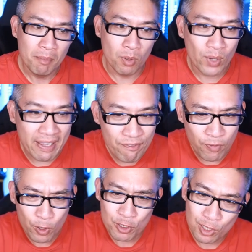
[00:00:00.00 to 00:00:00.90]
But when I
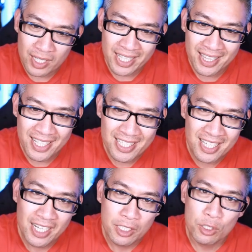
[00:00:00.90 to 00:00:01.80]
first look at
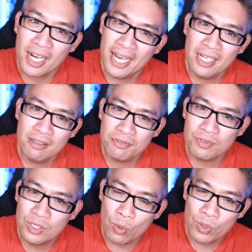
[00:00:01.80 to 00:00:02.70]
this, you kind
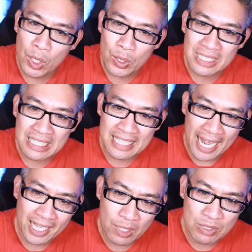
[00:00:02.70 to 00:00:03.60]
of don't notice
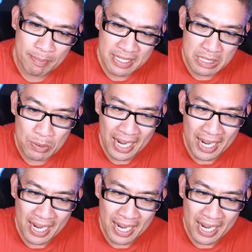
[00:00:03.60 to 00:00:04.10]
exactly what's missing.